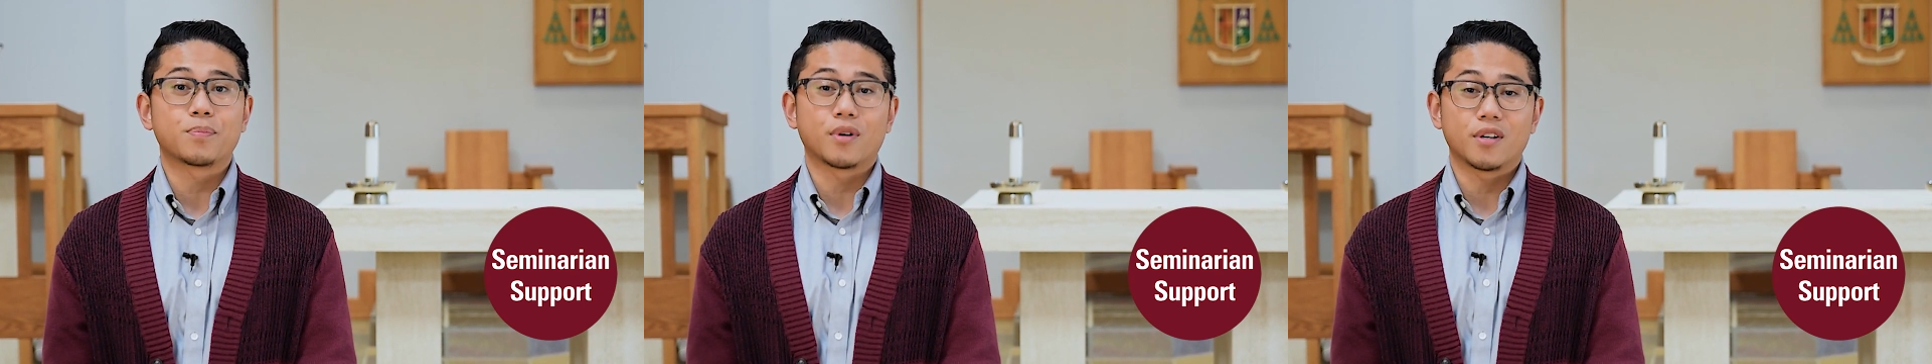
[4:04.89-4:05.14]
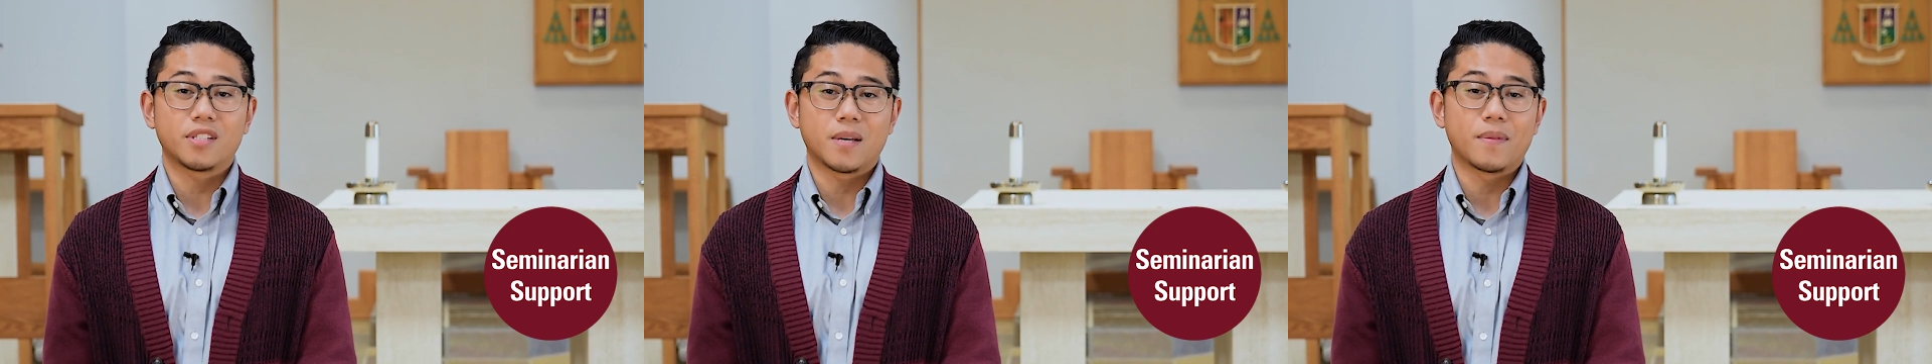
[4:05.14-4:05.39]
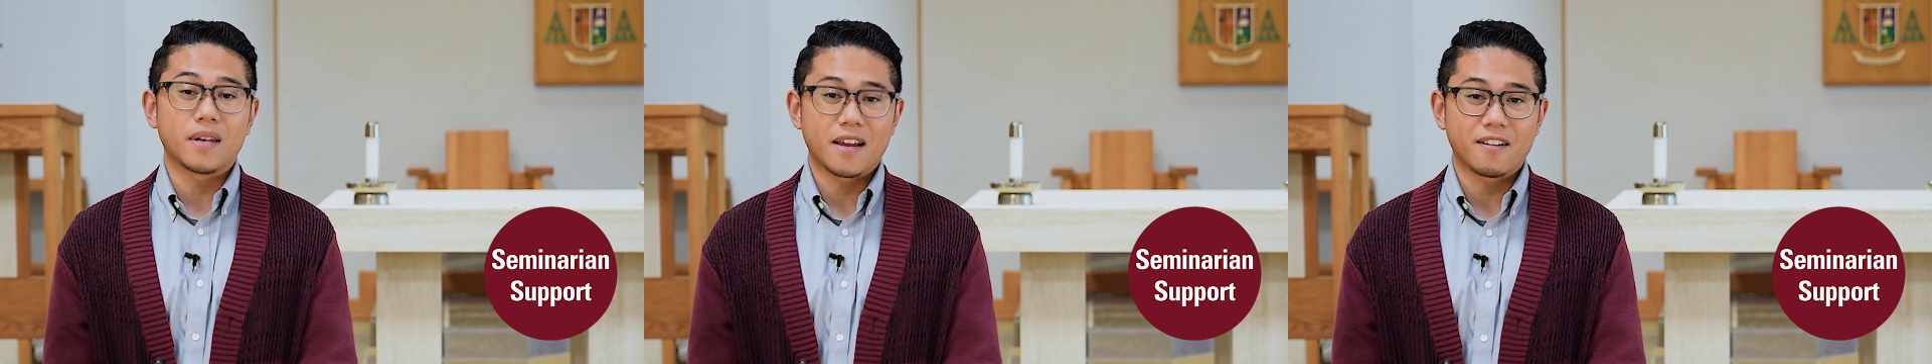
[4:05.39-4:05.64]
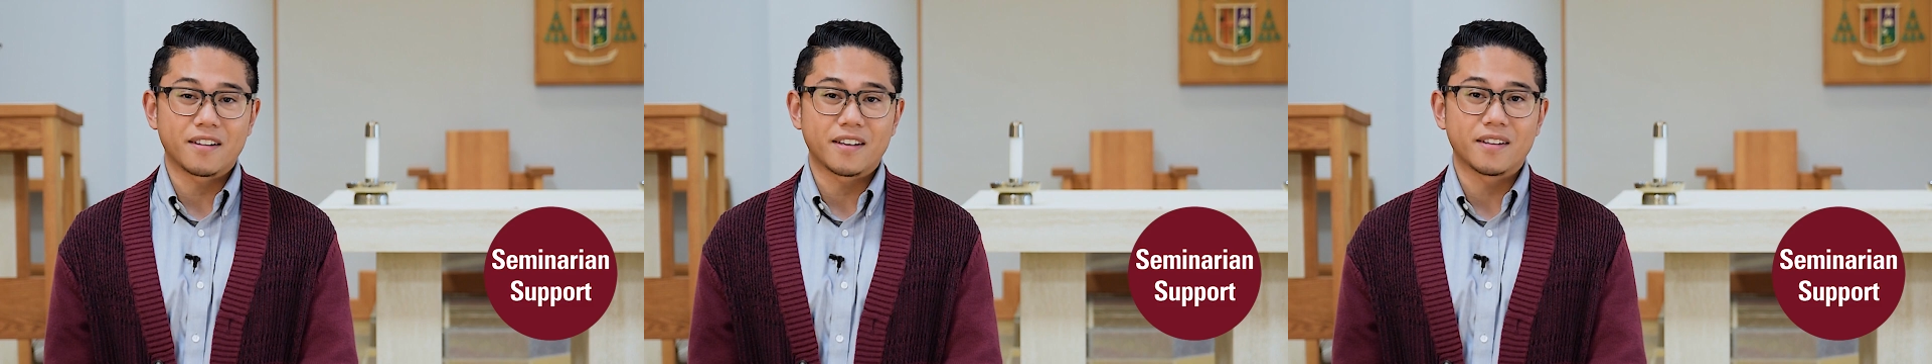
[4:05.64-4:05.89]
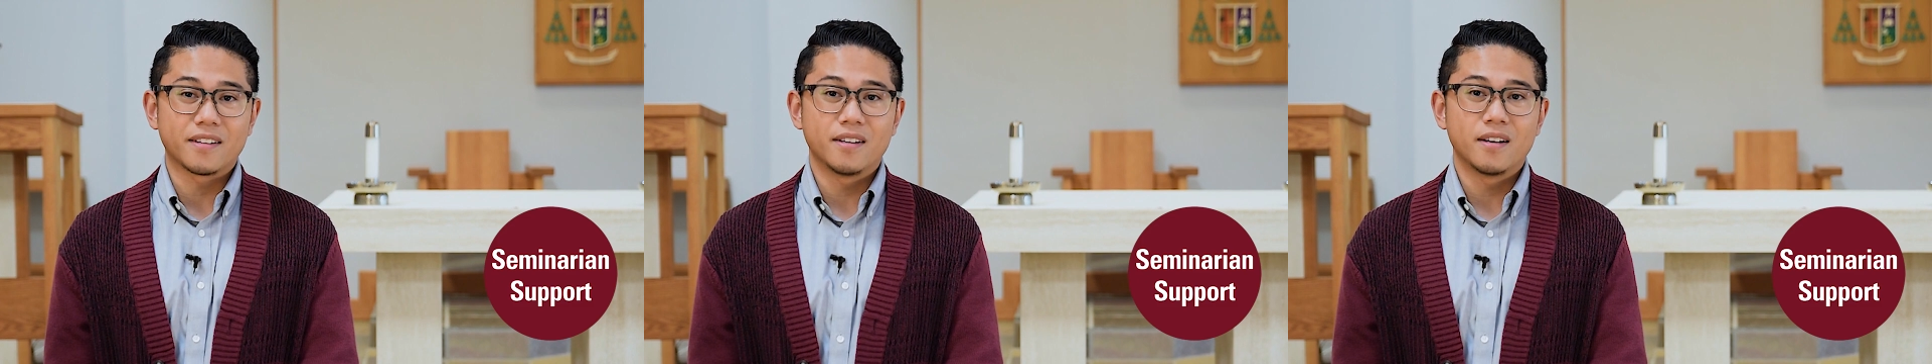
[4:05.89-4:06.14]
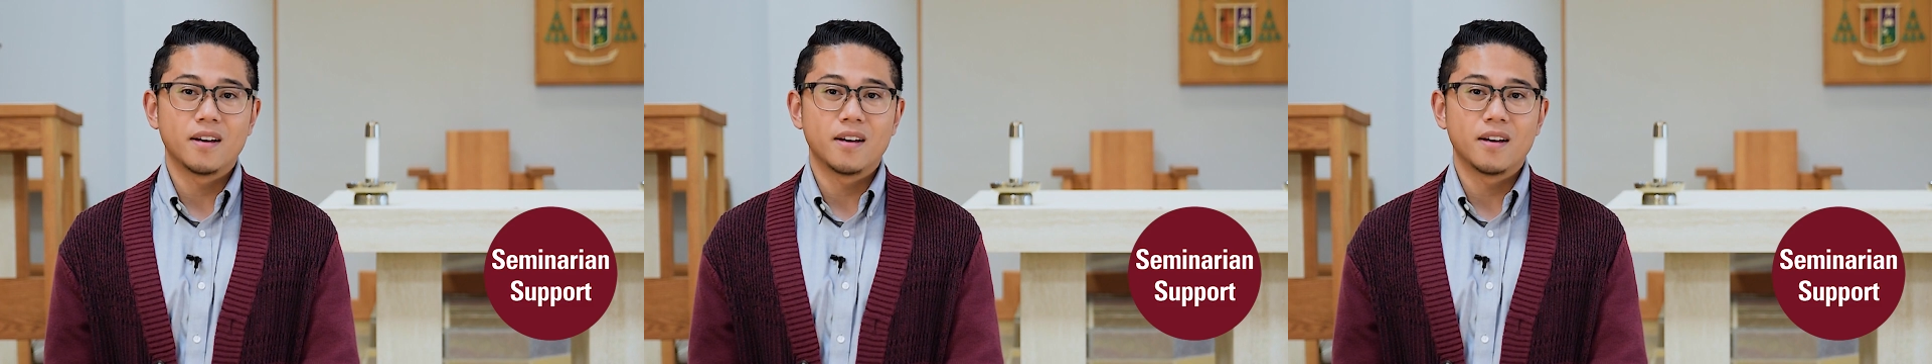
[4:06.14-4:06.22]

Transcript: per seminarian,